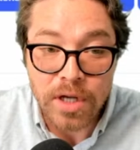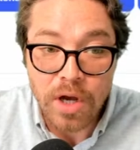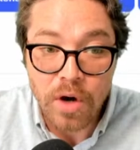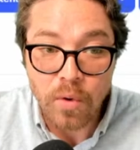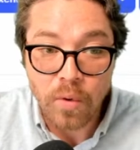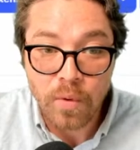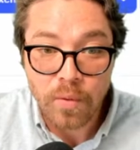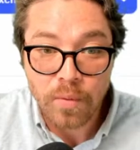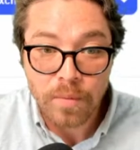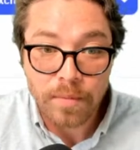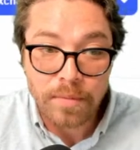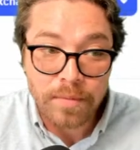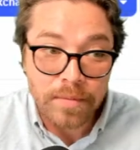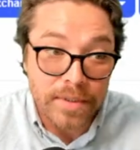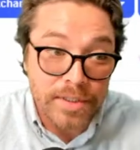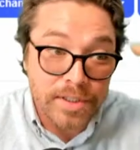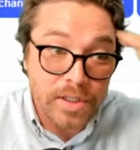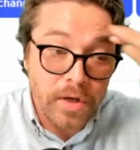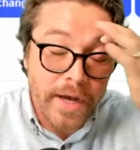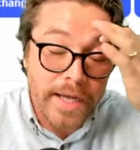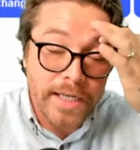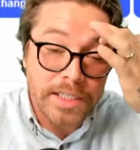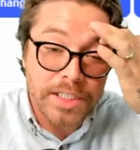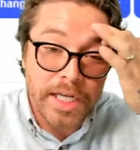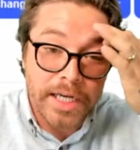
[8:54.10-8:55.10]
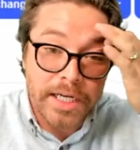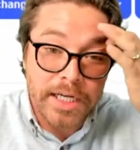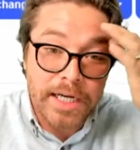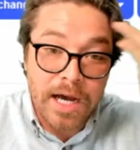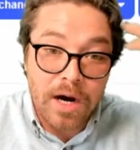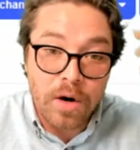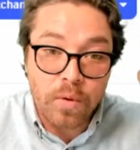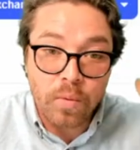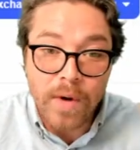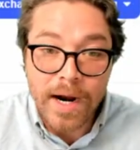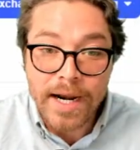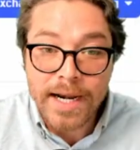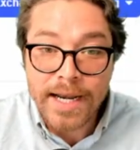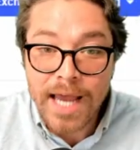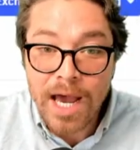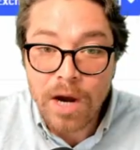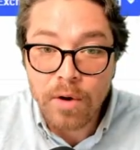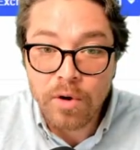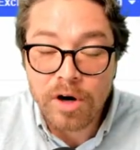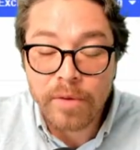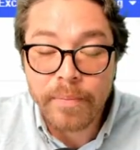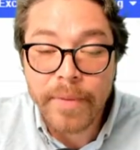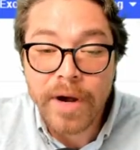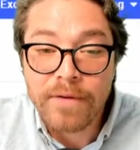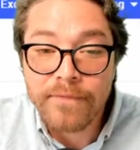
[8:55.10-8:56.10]
know, Let's go ahead and check it out. Right now,
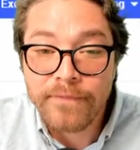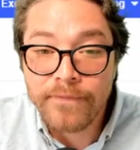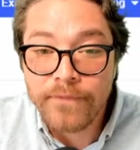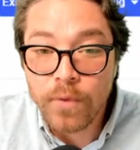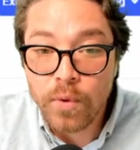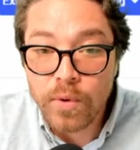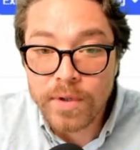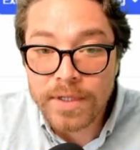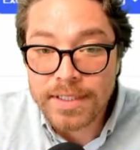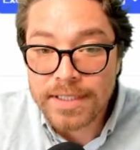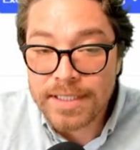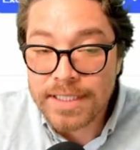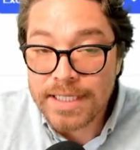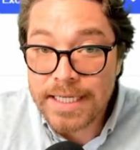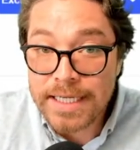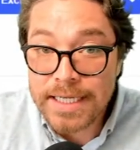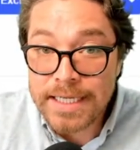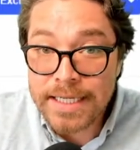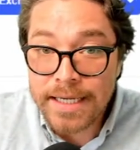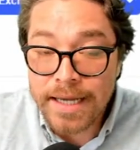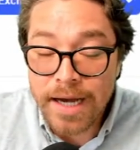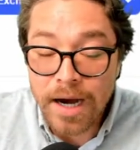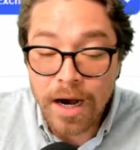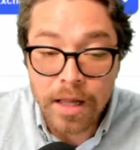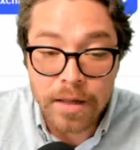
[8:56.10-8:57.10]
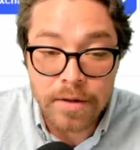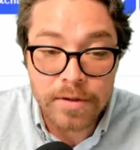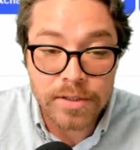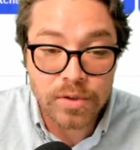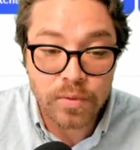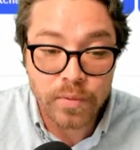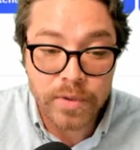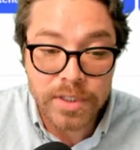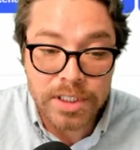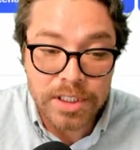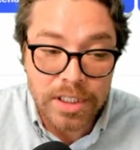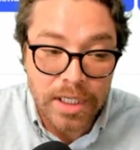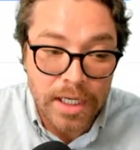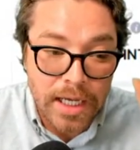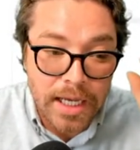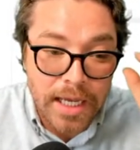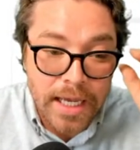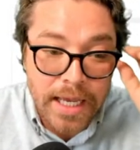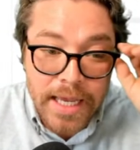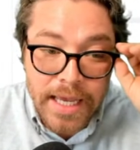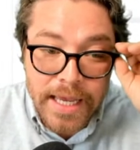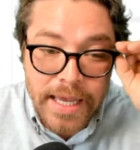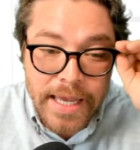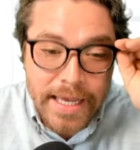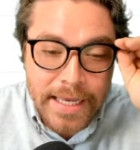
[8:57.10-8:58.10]
we're about $14, which
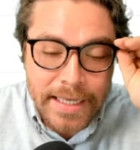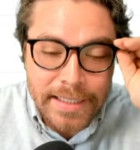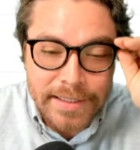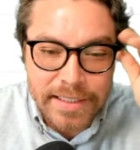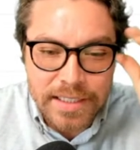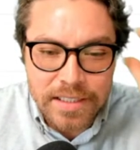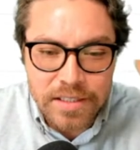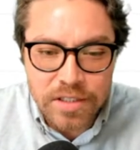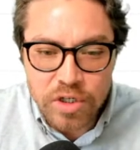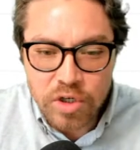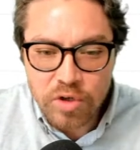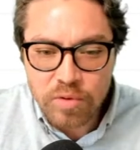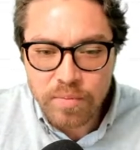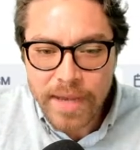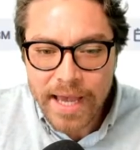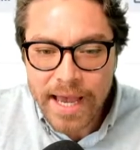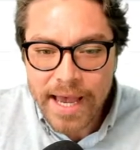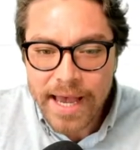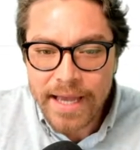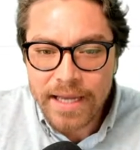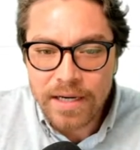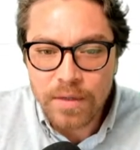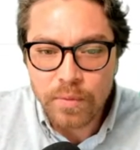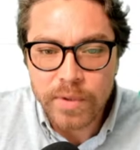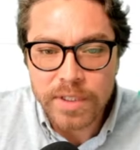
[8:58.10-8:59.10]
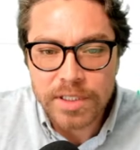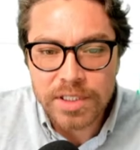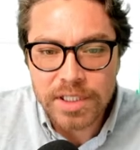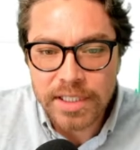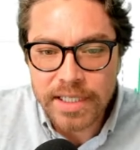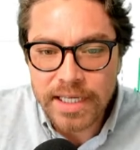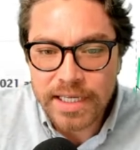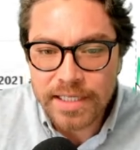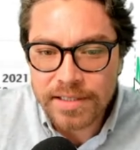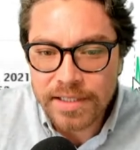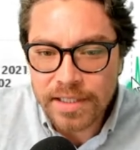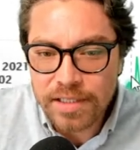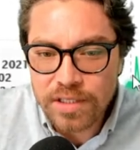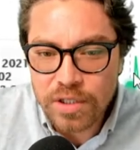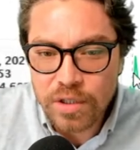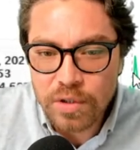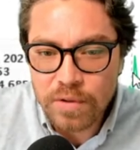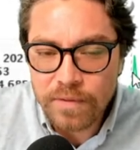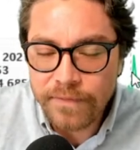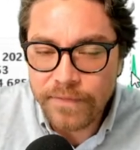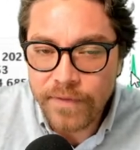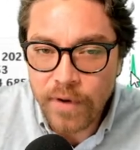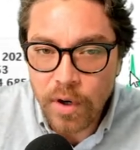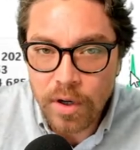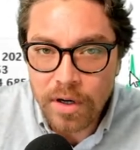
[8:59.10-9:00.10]
isn't too bad, which isn't too
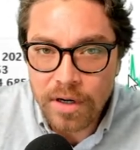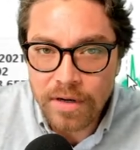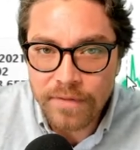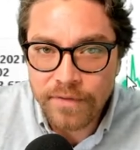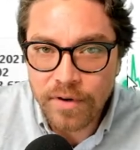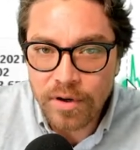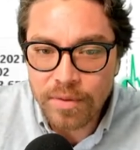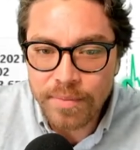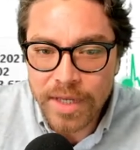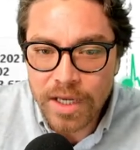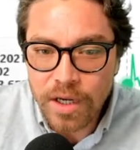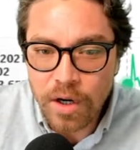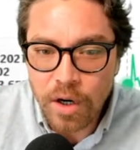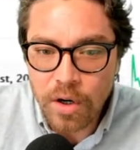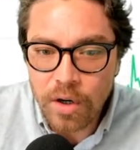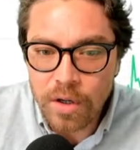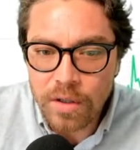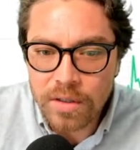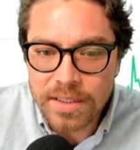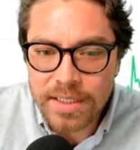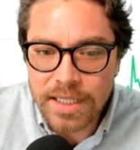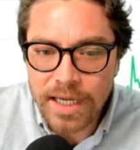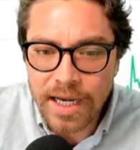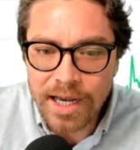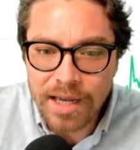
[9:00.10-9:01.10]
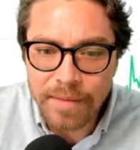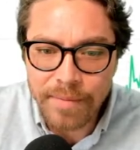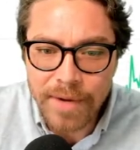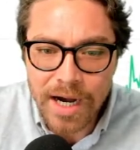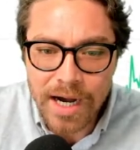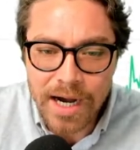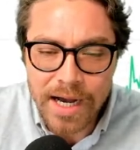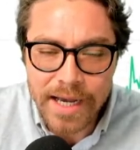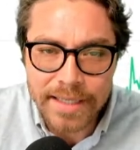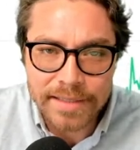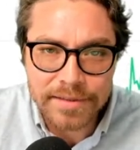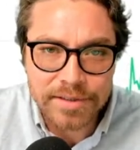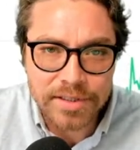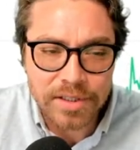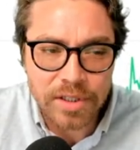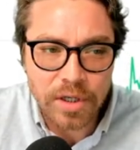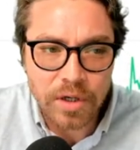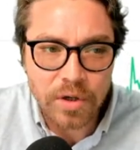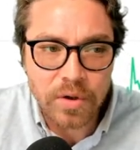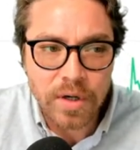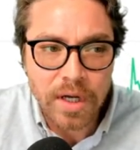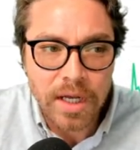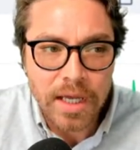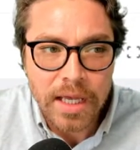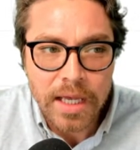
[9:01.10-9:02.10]
far from the all time highs.
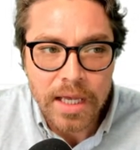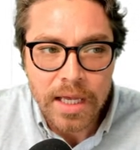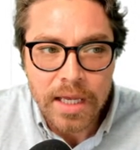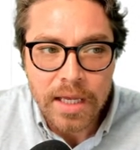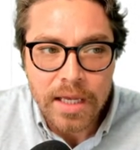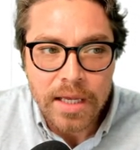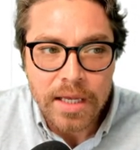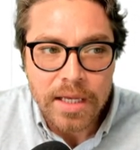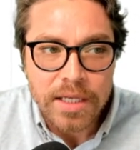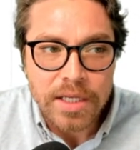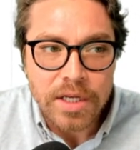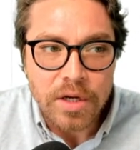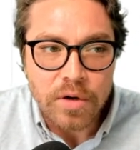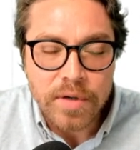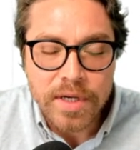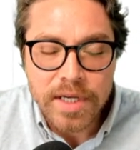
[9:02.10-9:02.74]
So, you know,